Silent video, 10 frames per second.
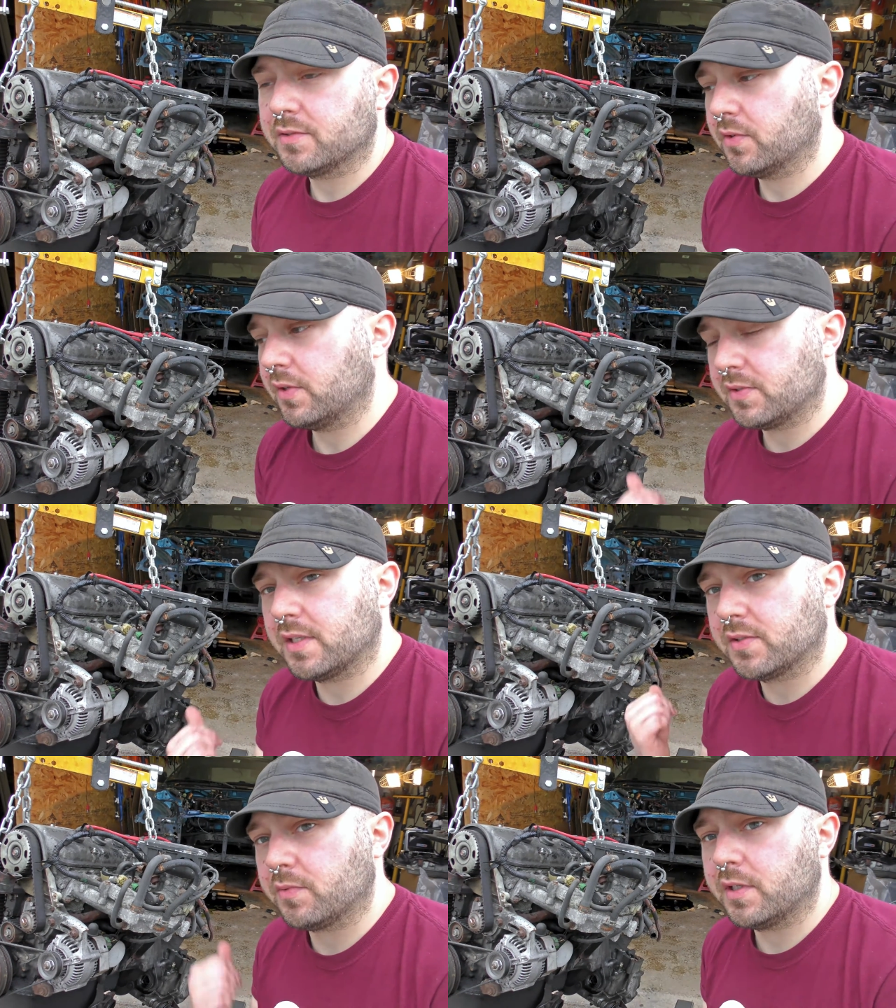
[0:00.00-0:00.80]
So this
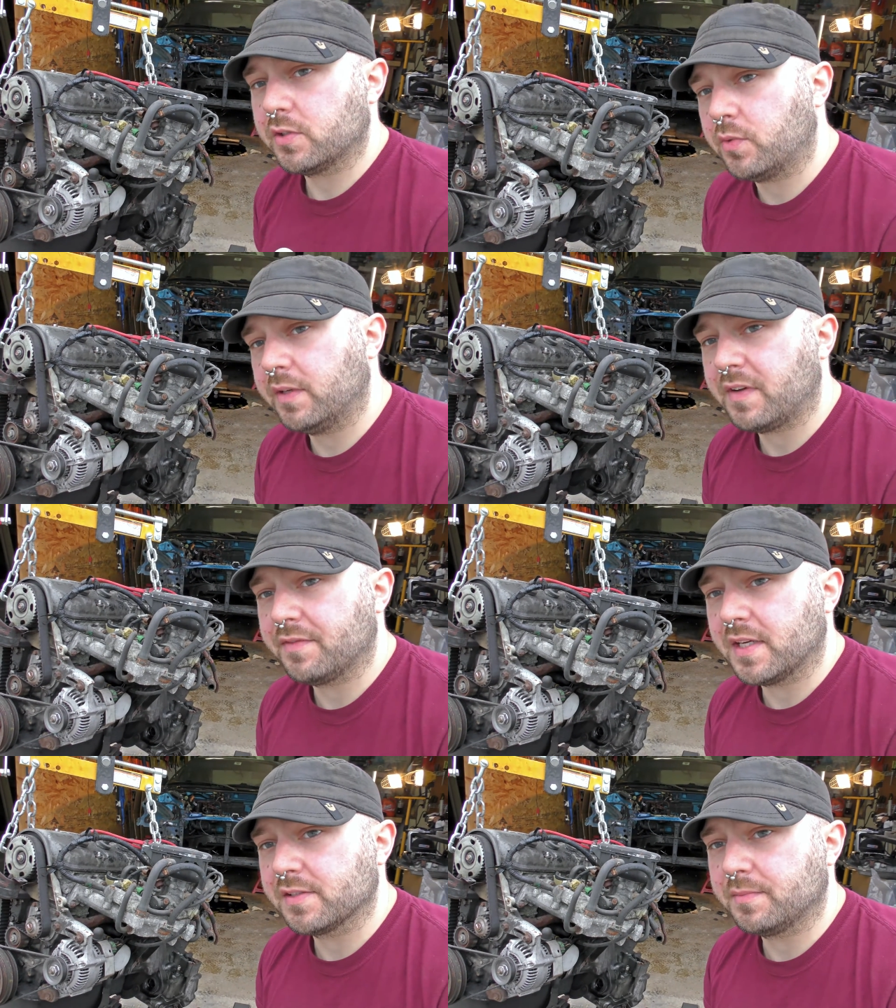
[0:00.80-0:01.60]
has
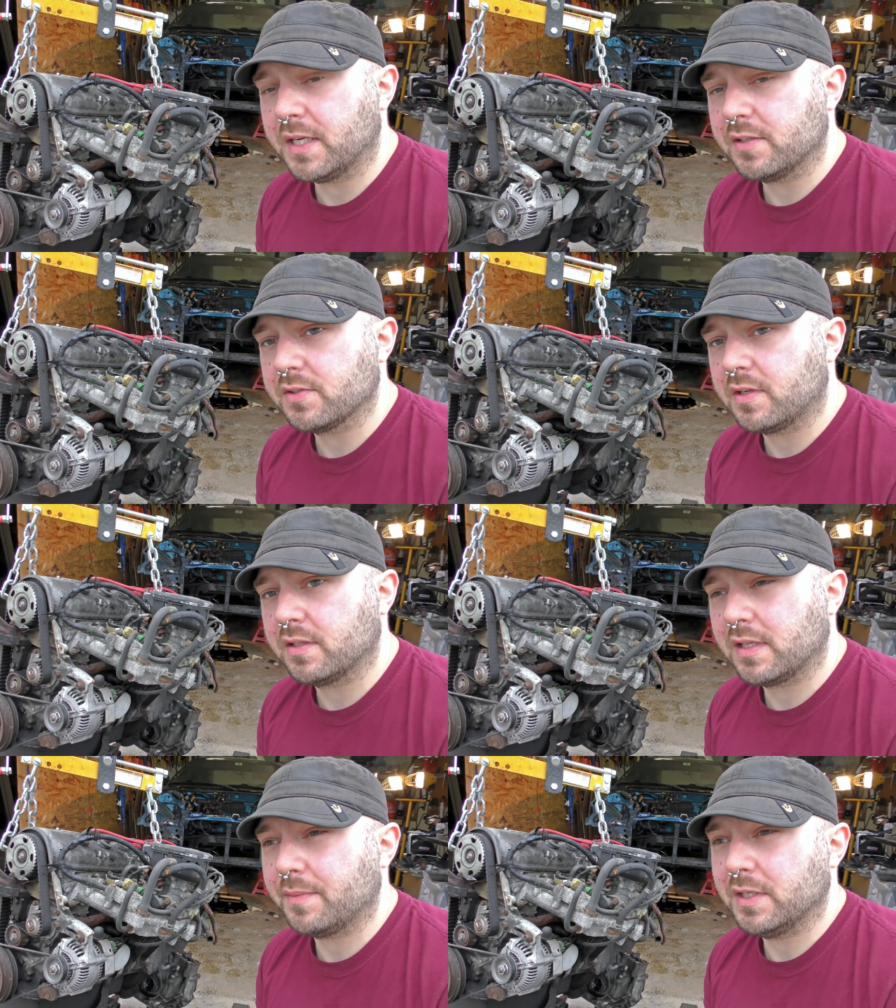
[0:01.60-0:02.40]
325,000 miles on
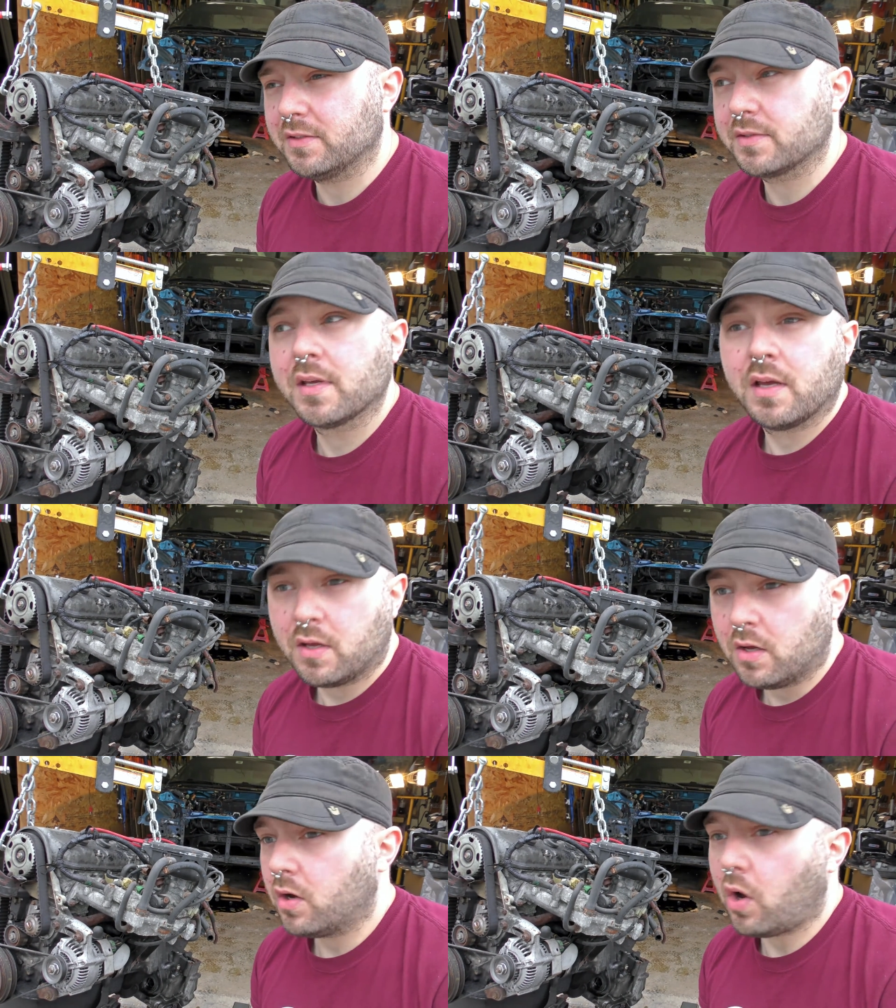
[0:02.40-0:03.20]
it. That means
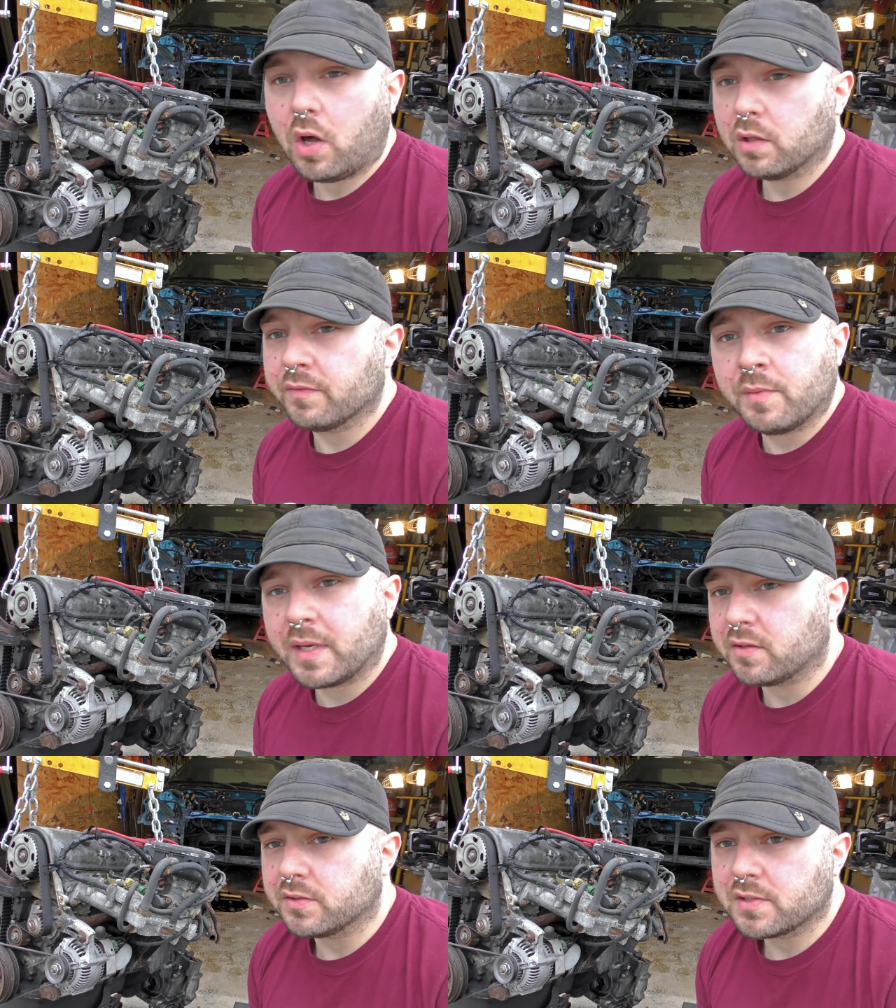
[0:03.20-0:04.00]
all of the
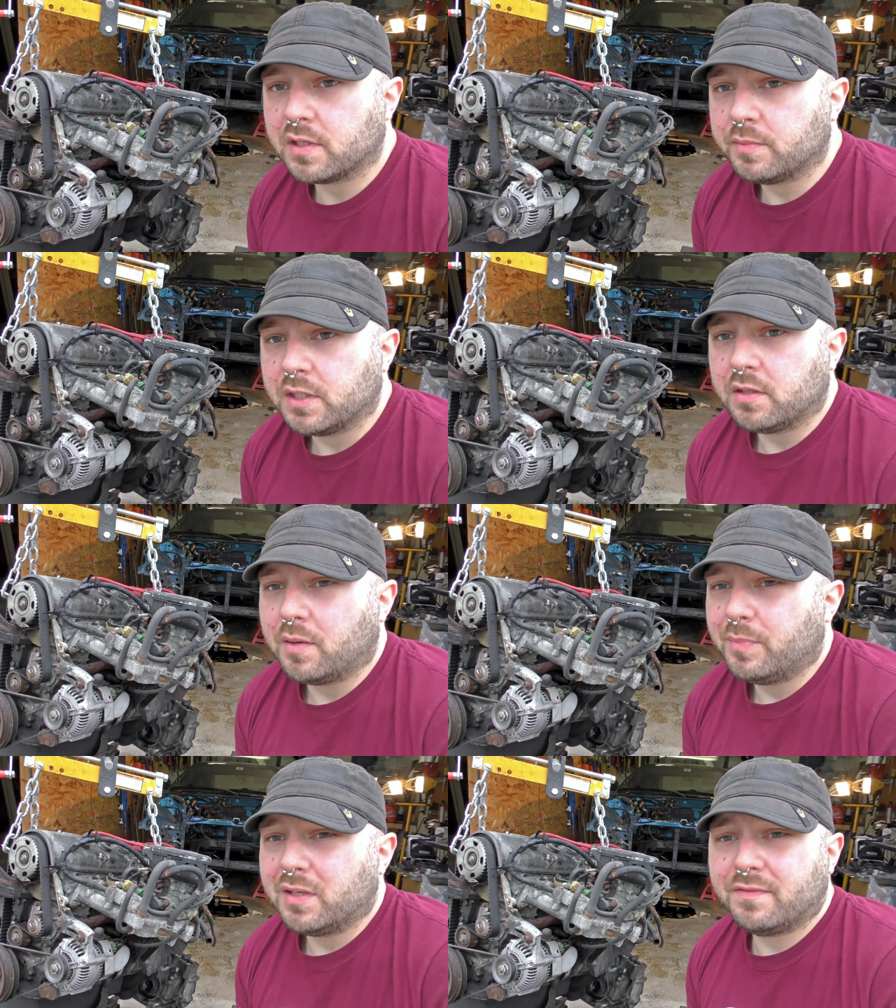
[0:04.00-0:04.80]
metal is going to be a
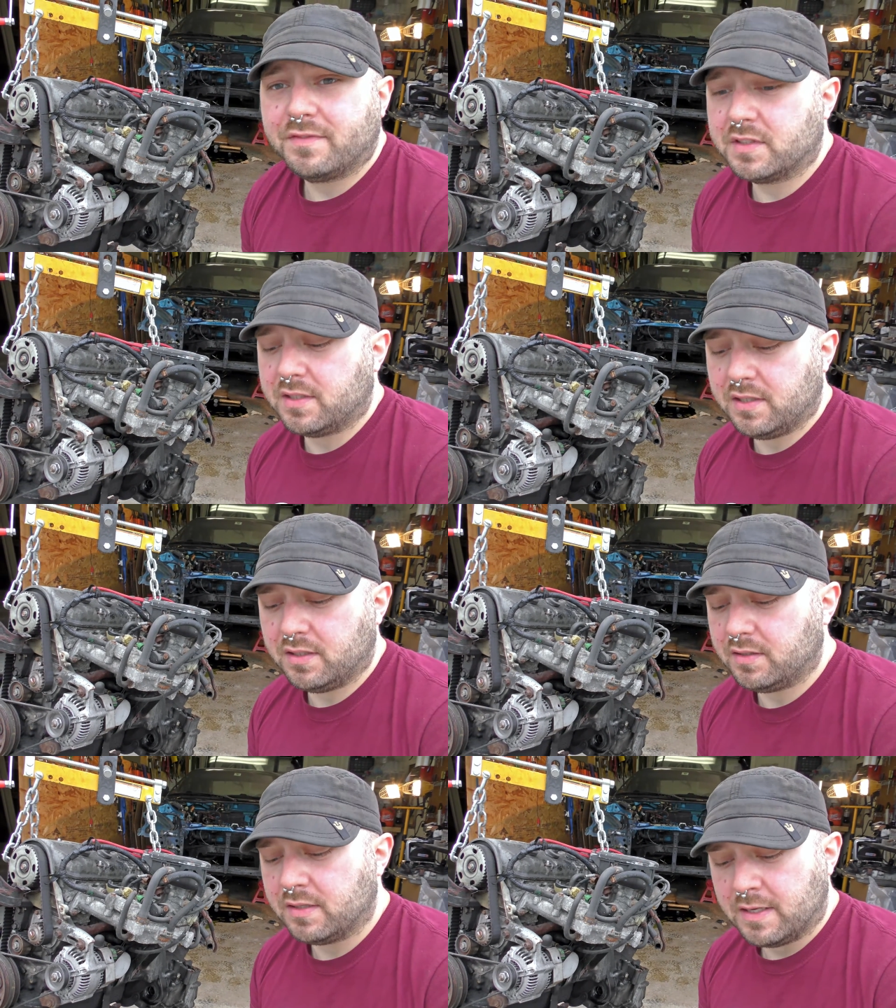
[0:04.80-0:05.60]
bit
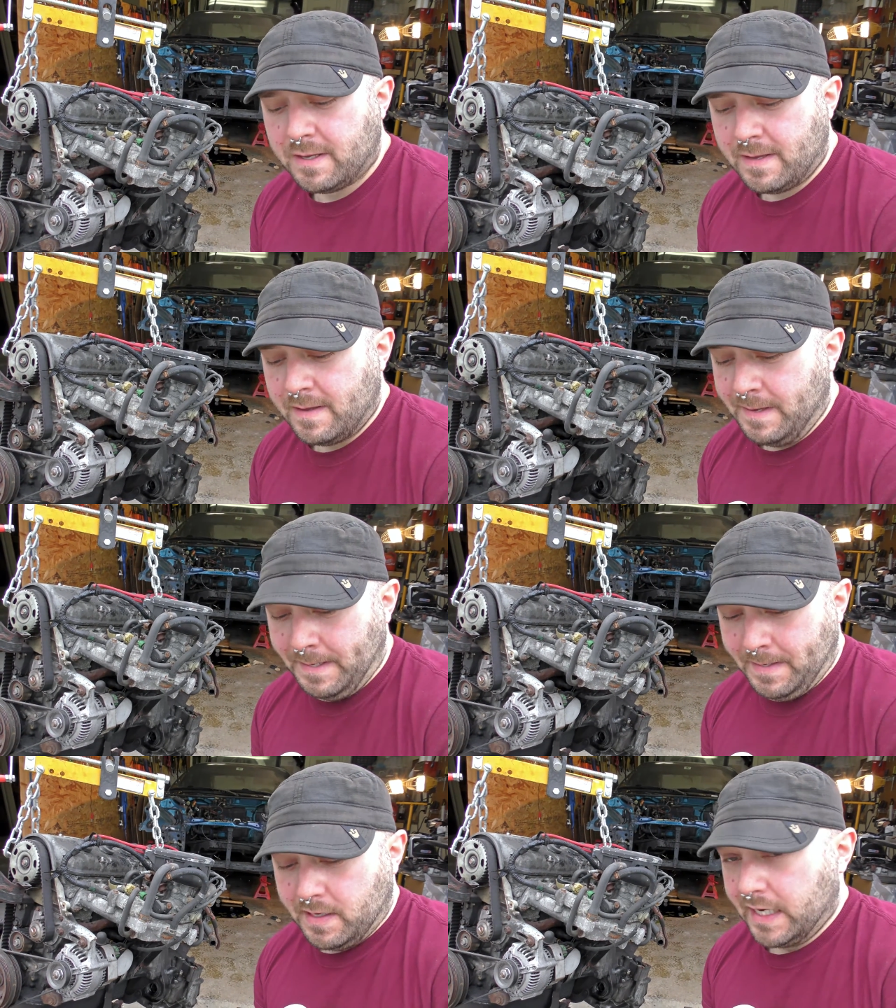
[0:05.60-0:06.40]
fatigued,
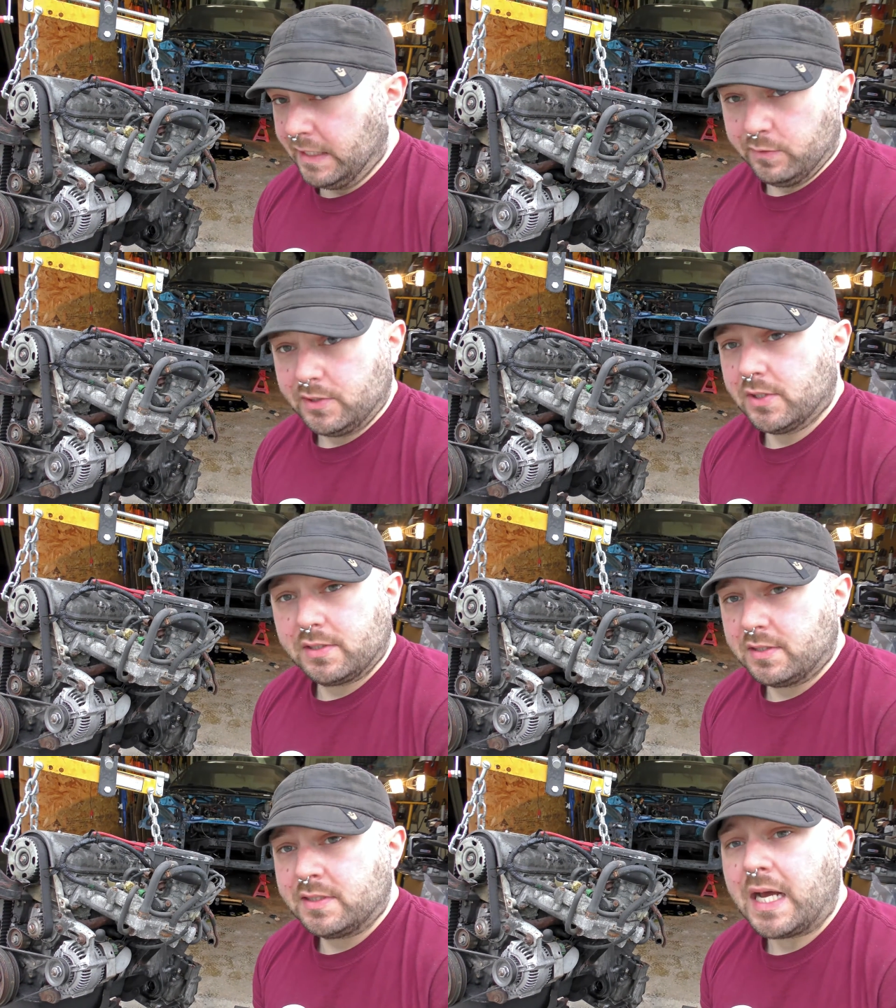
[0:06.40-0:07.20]
and it was
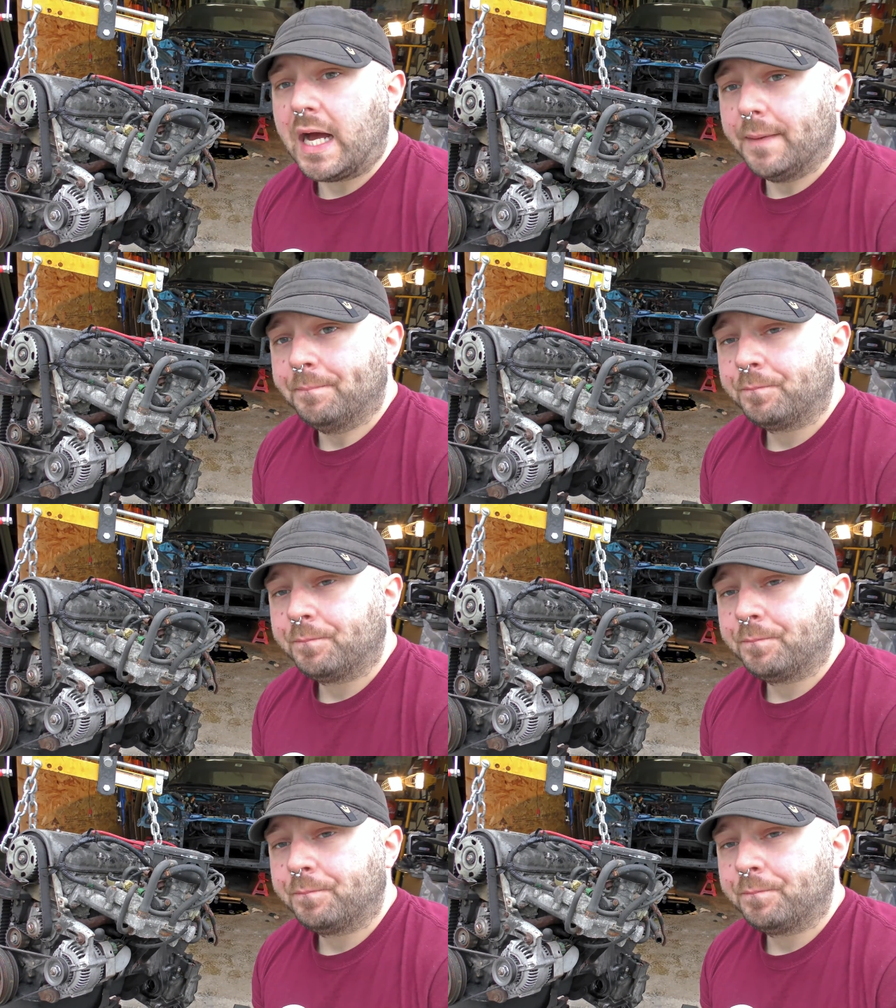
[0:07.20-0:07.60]
just time.